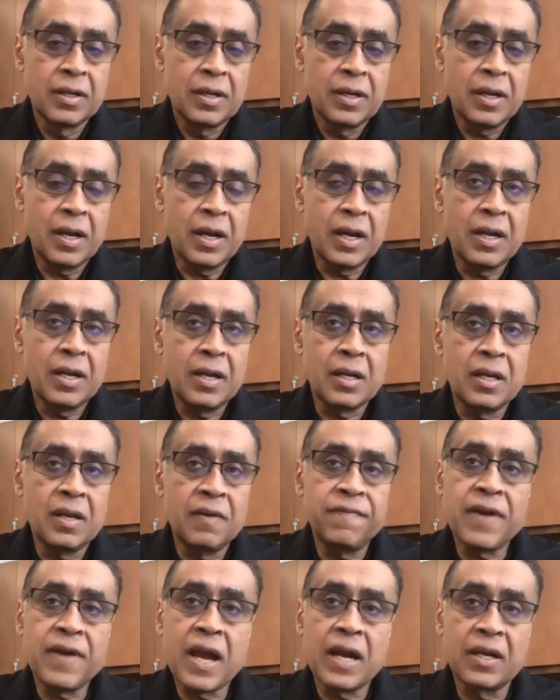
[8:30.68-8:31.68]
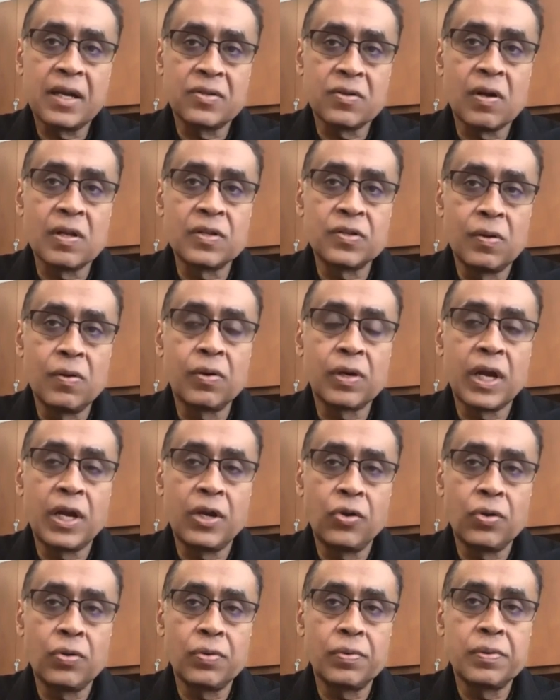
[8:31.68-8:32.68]
And in fact, is also looking
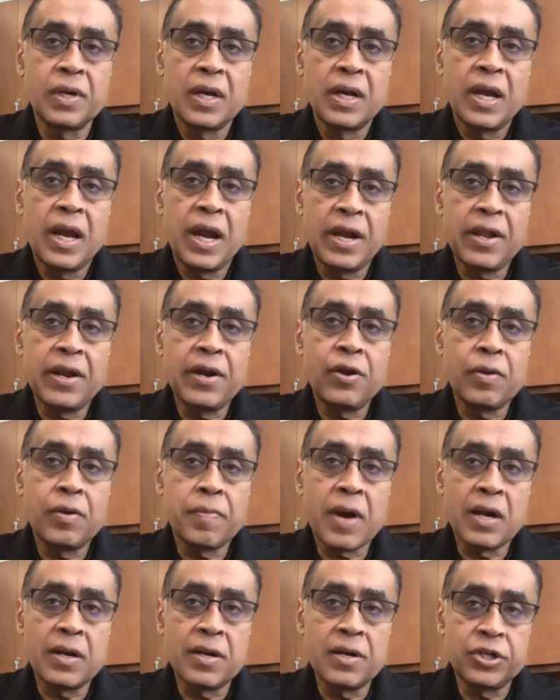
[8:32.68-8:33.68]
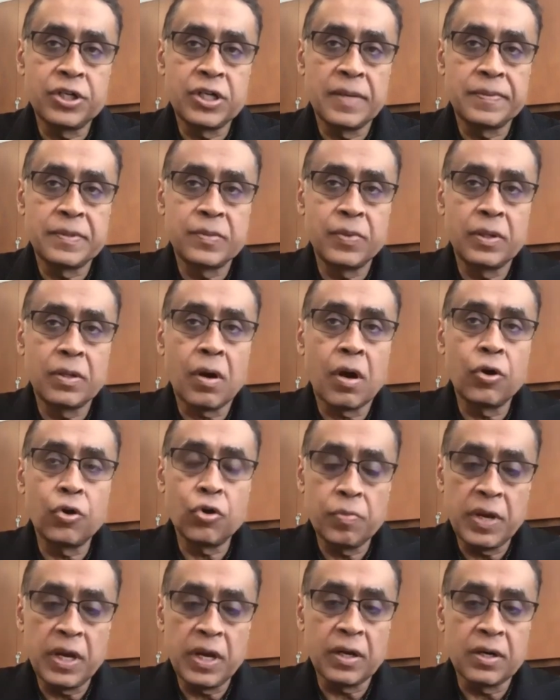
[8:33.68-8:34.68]
to enter into partnerships with
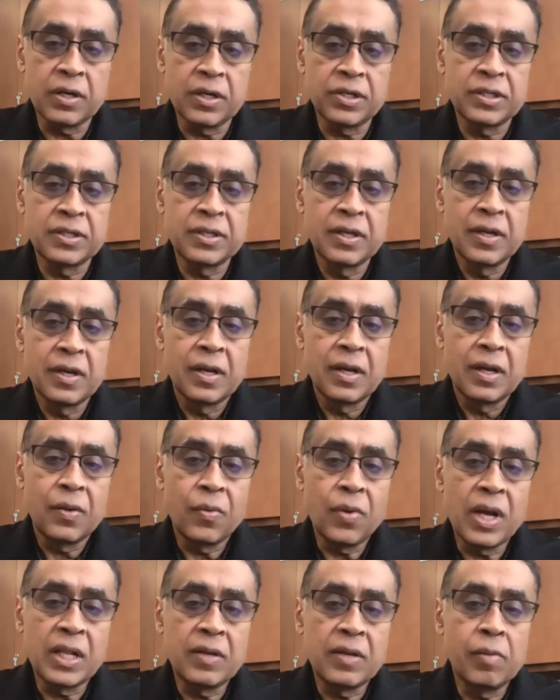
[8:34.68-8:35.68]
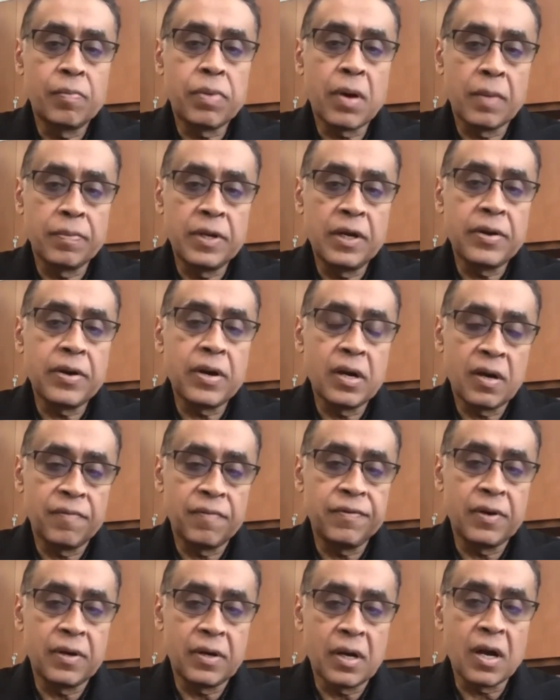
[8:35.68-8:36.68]
automakers where they'll pop the trunk of
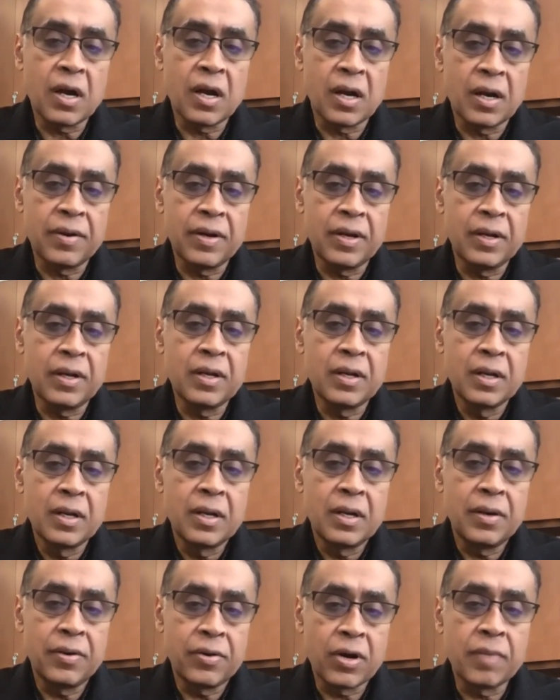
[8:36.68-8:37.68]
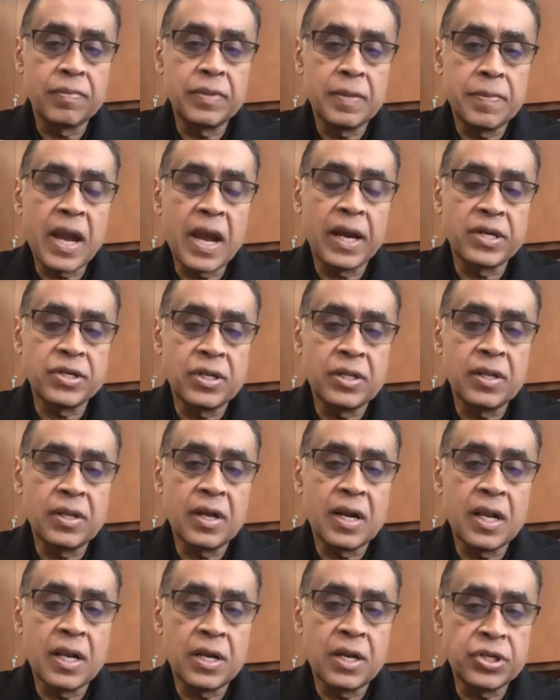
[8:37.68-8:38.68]
your car and drop the package in there
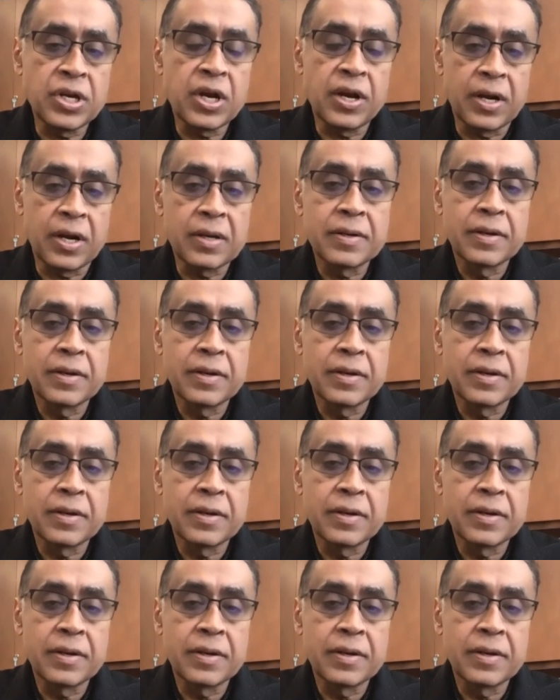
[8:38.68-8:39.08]
and shut it.